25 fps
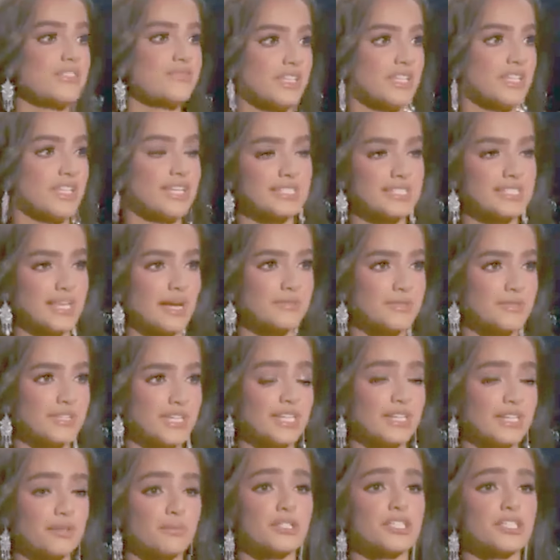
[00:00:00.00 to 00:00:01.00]
Miss
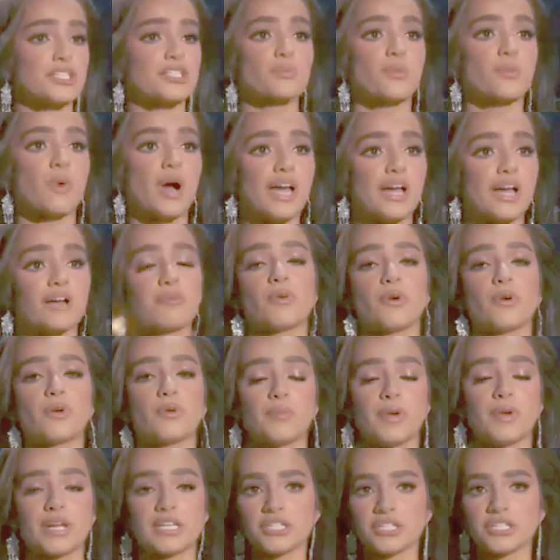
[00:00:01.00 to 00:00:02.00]
USA Noelia Voigt
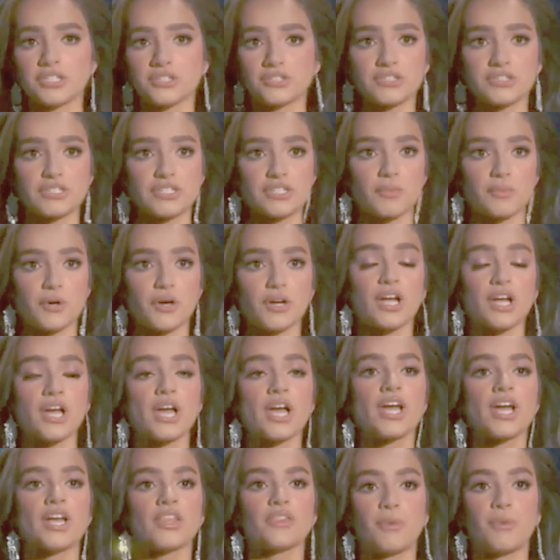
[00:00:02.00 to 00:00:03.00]
made a similar
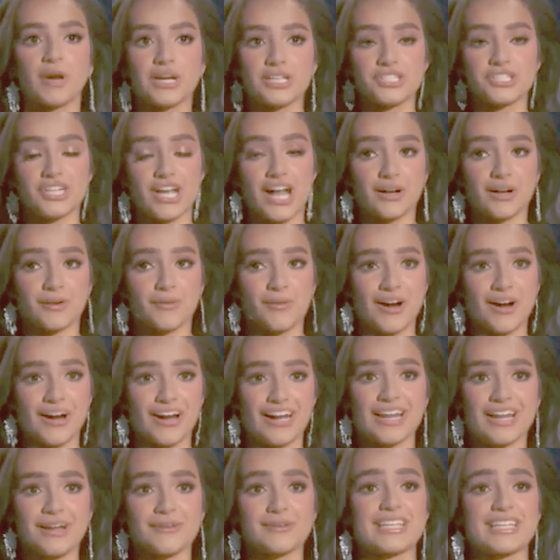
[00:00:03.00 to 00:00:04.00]
decision.
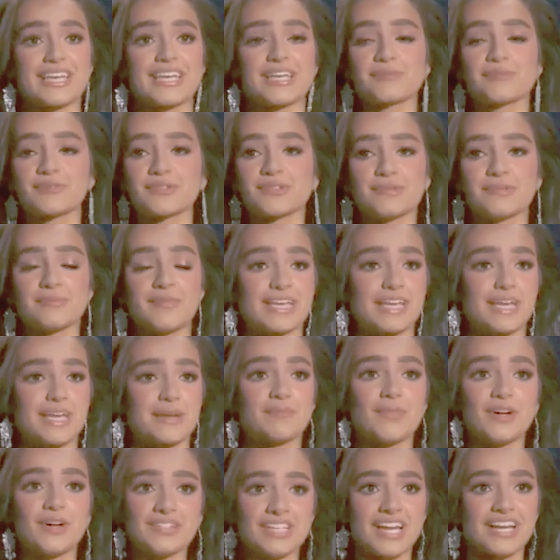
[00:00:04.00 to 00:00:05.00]
In her heartfelt
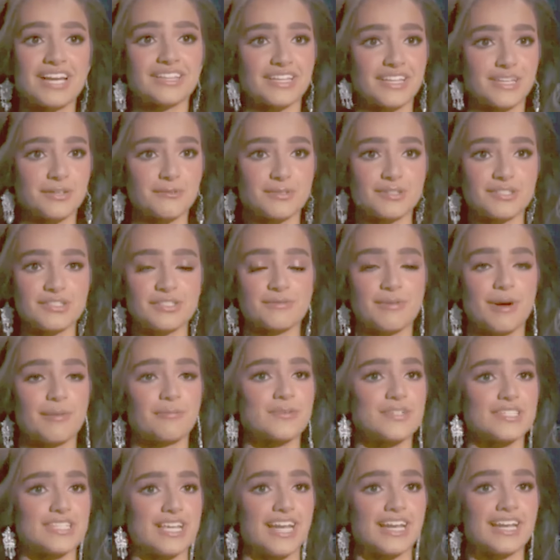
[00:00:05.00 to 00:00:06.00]
post,
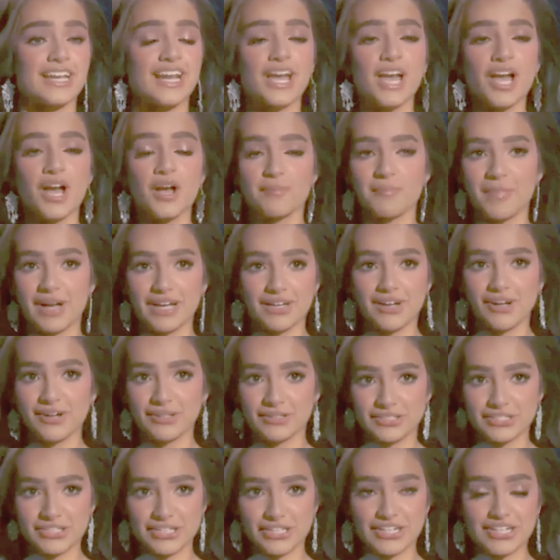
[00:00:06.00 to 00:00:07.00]
Srivastava cited a
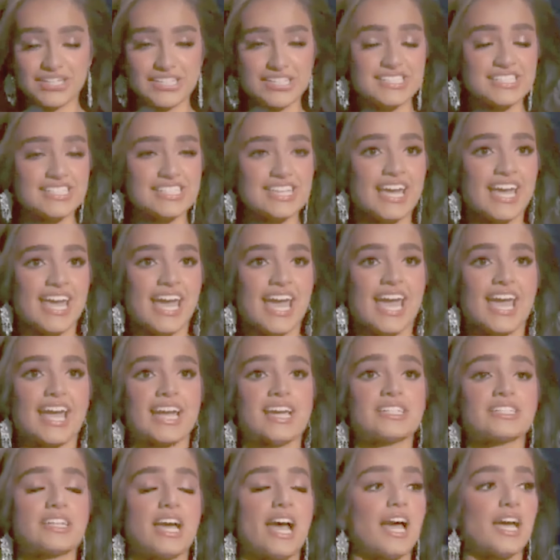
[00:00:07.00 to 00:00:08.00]
misalignment of
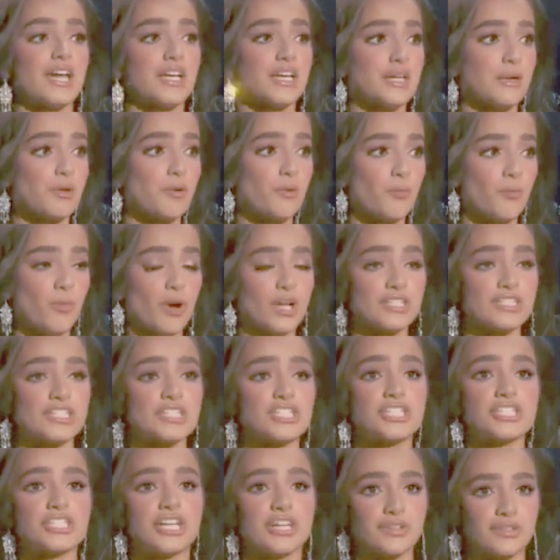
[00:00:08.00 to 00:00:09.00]
personal values with the
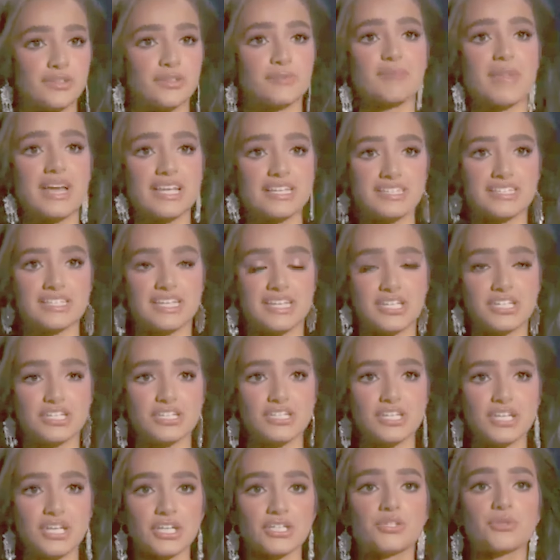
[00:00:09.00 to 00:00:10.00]
direction of the
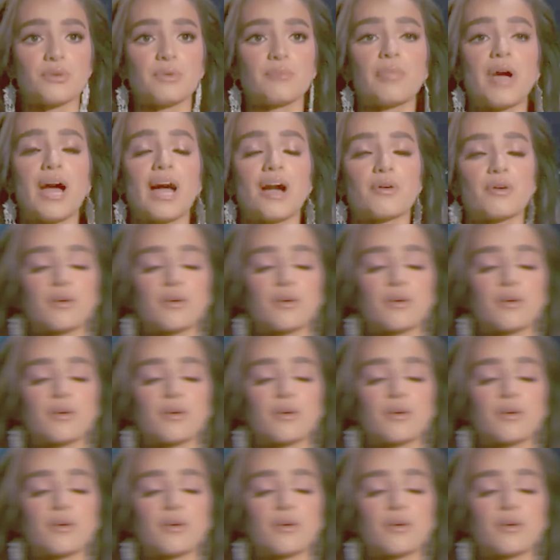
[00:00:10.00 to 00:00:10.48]
organization.